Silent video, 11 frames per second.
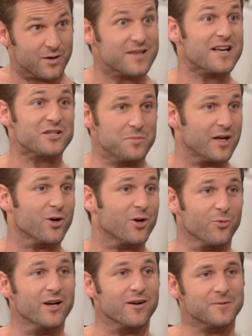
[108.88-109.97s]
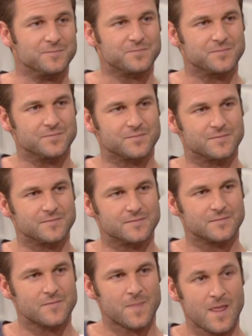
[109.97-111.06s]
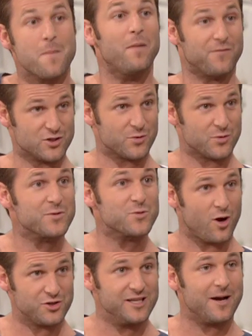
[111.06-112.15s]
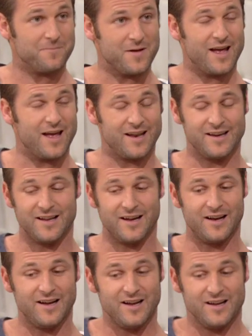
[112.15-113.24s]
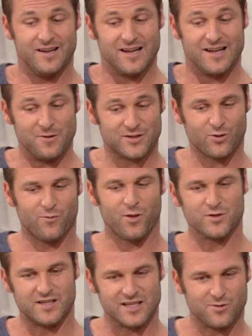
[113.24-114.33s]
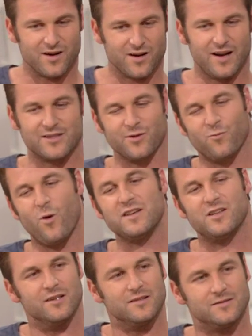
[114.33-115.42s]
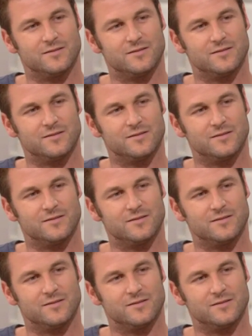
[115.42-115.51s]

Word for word: this actually can be a career. A zoology degree. My first degree was zoology, yep. And uh, it was sort of one of those things where I sort of went. How about